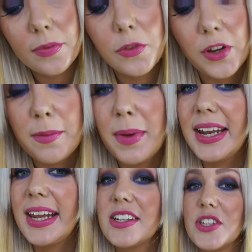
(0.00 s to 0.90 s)
So you may
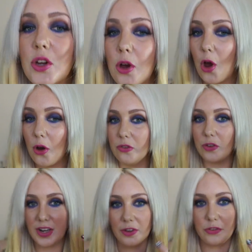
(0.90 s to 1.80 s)
need to go
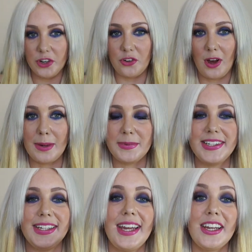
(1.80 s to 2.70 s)
over it a few times
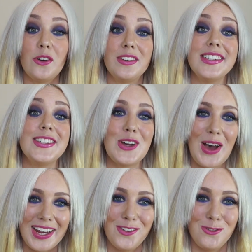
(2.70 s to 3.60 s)
to get your
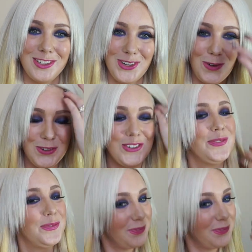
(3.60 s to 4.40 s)
desired result.